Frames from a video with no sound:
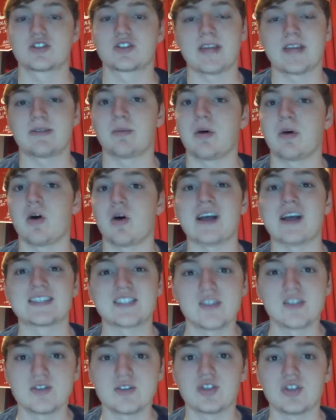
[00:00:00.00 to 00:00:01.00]
snap the ball as
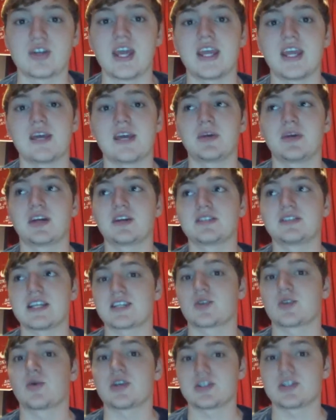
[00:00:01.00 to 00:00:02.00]
soon as you can, because
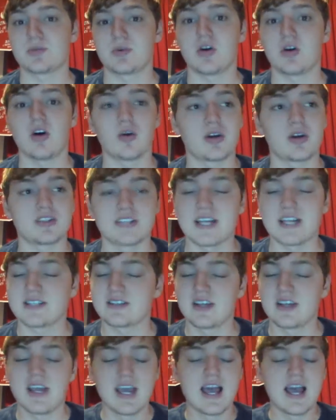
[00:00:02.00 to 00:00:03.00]
that's a questionable call. Because
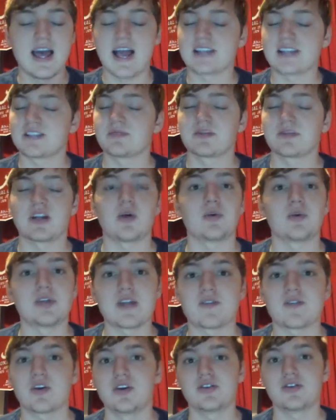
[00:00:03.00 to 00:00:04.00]
that's something I will
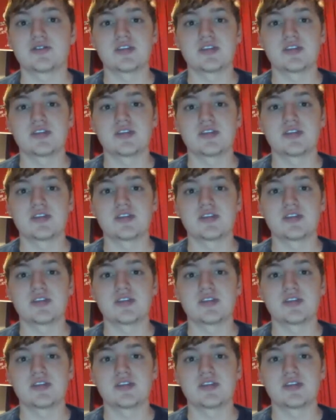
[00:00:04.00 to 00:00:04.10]
never